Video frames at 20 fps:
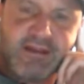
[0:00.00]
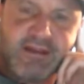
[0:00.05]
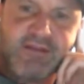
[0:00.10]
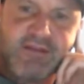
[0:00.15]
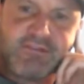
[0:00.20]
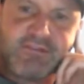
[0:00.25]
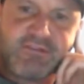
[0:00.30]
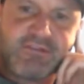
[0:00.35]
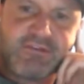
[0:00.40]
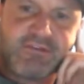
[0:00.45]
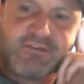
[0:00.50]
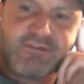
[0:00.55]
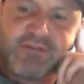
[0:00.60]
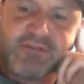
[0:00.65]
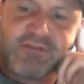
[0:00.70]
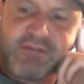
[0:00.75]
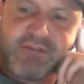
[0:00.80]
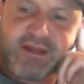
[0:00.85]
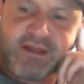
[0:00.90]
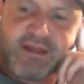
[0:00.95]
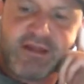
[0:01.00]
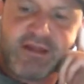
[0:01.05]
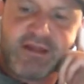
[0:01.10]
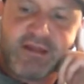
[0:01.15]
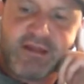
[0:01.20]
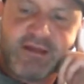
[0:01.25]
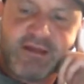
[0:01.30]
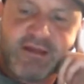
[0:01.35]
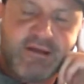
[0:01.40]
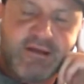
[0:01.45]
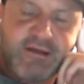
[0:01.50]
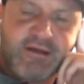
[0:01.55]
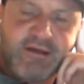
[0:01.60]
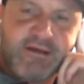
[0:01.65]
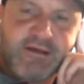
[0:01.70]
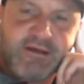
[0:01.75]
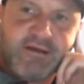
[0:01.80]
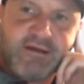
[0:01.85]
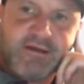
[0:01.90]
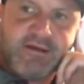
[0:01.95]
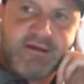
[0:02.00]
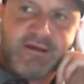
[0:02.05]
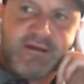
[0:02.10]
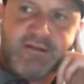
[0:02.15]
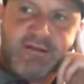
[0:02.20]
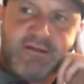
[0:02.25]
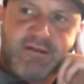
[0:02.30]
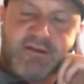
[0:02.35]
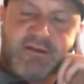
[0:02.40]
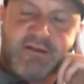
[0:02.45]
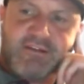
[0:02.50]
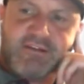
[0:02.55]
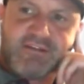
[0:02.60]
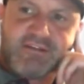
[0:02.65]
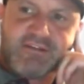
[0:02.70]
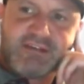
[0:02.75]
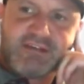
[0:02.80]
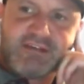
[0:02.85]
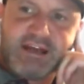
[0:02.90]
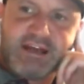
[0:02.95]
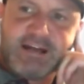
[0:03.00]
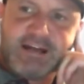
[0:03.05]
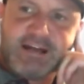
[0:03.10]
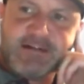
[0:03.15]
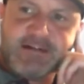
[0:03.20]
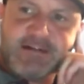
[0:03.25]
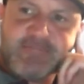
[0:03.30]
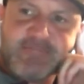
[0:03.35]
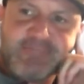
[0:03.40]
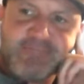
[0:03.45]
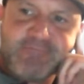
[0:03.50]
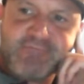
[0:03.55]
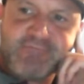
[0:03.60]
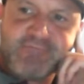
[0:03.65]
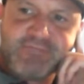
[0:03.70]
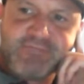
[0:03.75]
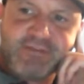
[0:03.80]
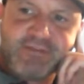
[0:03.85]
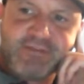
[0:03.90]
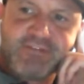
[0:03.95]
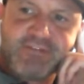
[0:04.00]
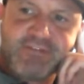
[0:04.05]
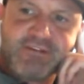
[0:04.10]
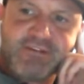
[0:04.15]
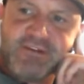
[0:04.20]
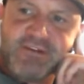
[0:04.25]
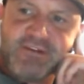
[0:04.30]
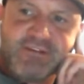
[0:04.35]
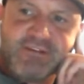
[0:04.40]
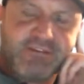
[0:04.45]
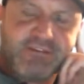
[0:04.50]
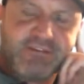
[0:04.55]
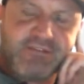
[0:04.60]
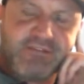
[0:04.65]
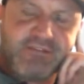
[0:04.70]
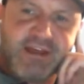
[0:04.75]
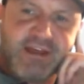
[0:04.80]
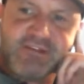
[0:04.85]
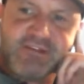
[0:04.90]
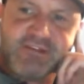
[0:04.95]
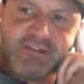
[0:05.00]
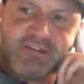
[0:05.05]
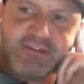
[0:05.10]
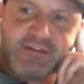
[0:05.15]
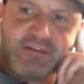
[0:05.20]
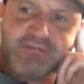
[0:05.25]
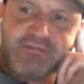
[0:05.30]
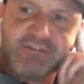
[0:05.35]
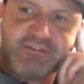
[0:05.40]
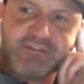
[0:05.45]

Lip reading: students, I feel like they're just, they're still in this phase of